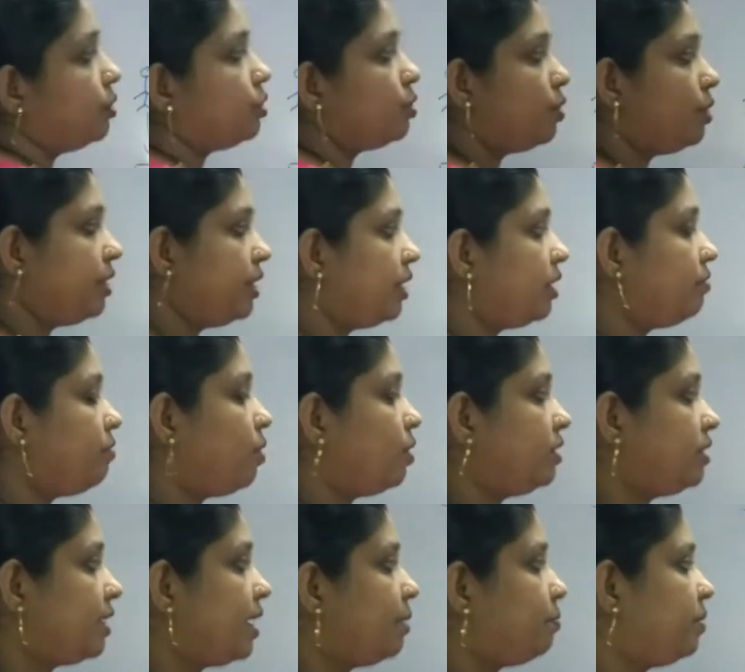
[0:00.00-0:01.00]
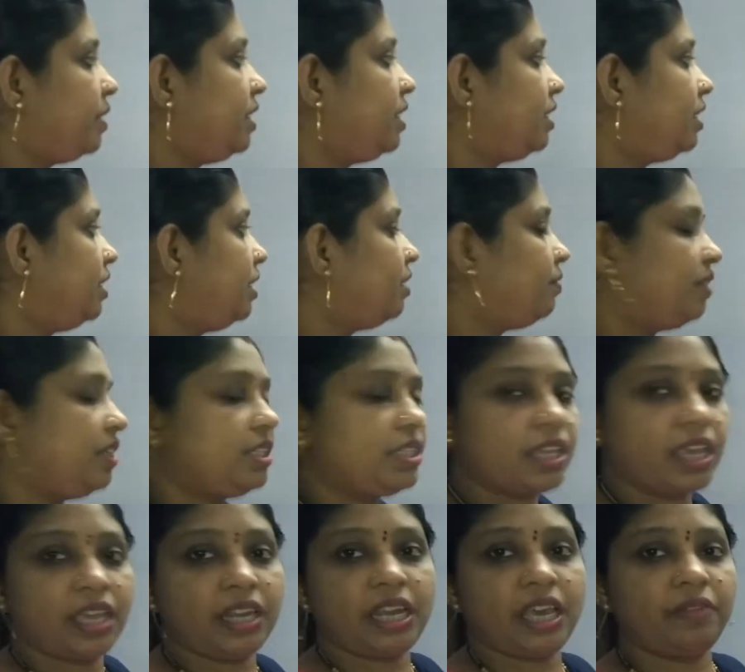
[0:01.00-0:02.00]
So here what's happening here, once
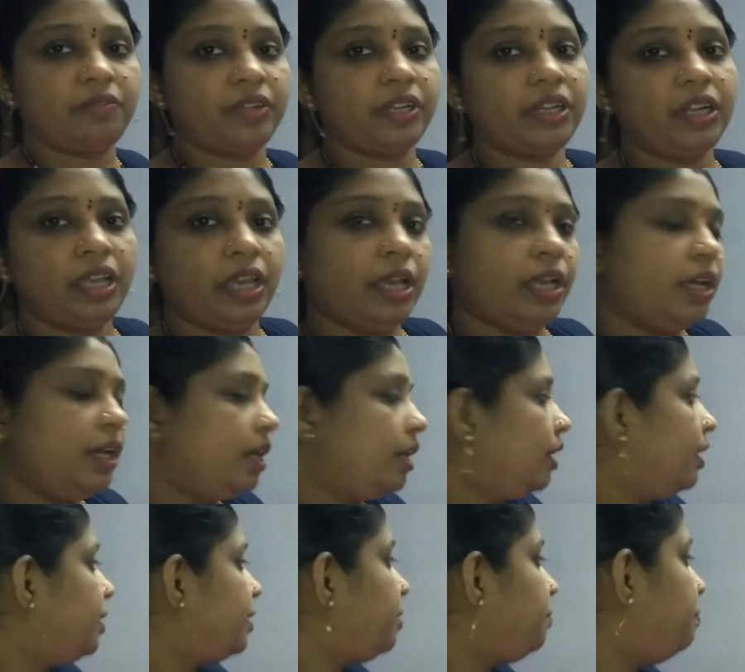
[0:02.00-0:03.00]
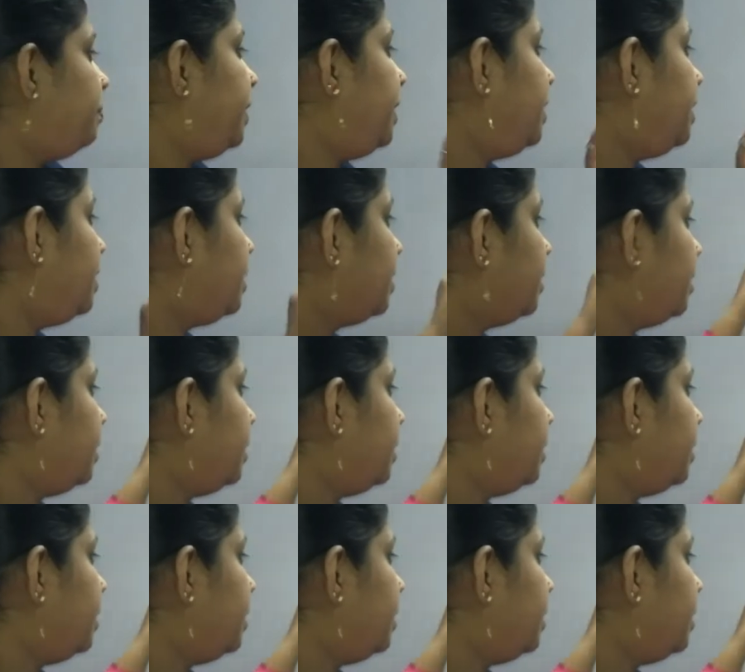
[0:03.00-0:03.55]
again I will repeat.